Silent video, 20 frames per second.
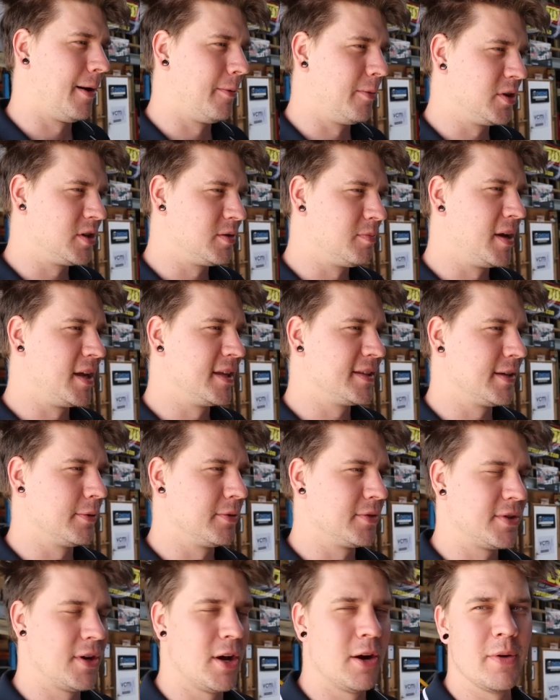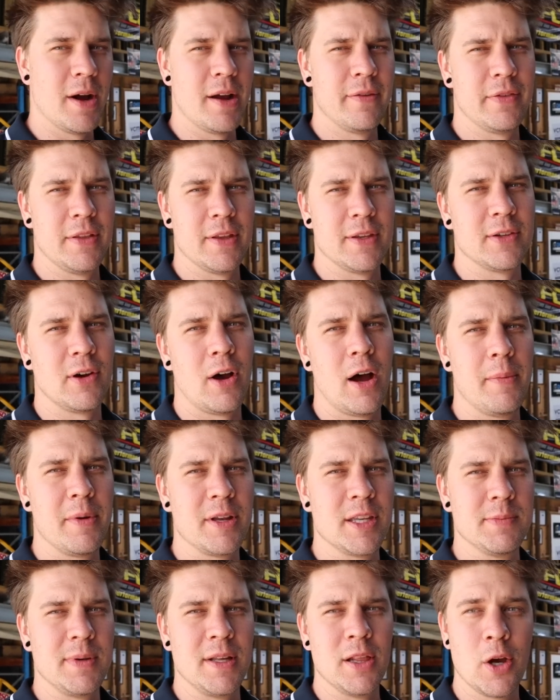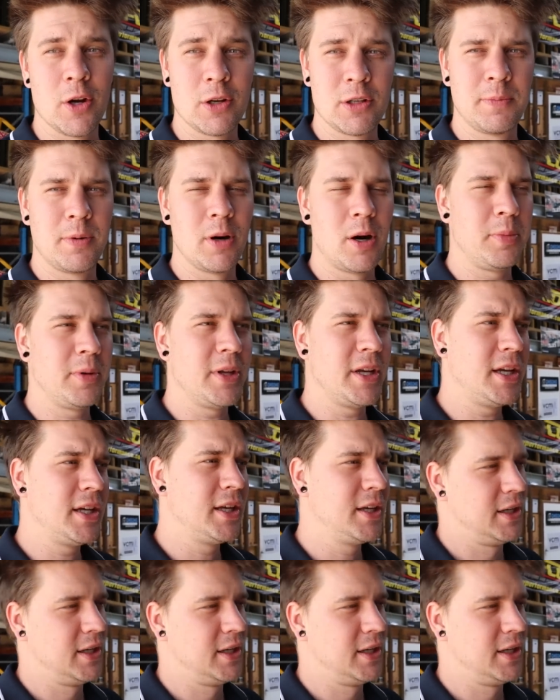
which means there was no way for the timing to be locked properly.